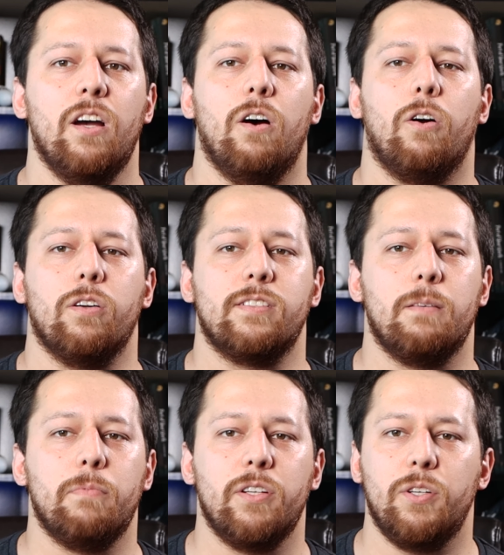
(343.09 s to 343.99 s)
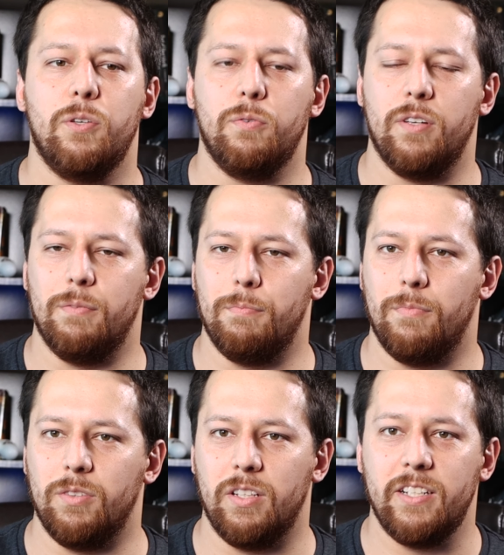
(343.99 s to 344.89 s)
or someone who
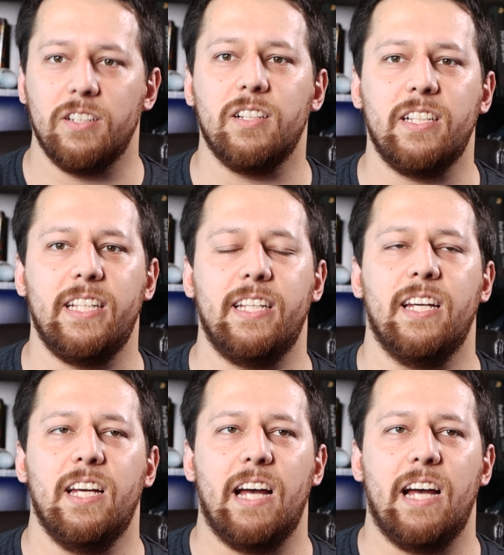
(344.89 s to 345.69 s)
literally,